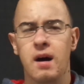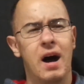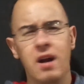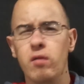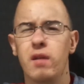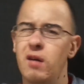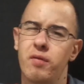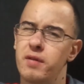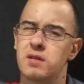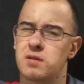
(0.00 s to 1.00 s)
I don't, I
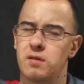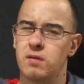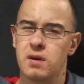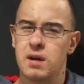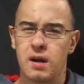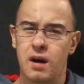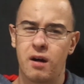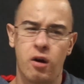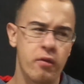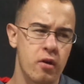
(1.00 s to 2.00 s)
don't think so. Uh,
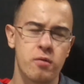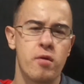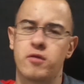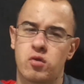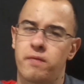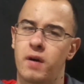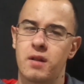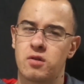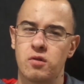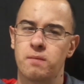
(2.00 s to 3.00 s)
all the other movies were funny
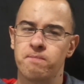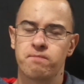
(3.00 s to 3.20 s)
too.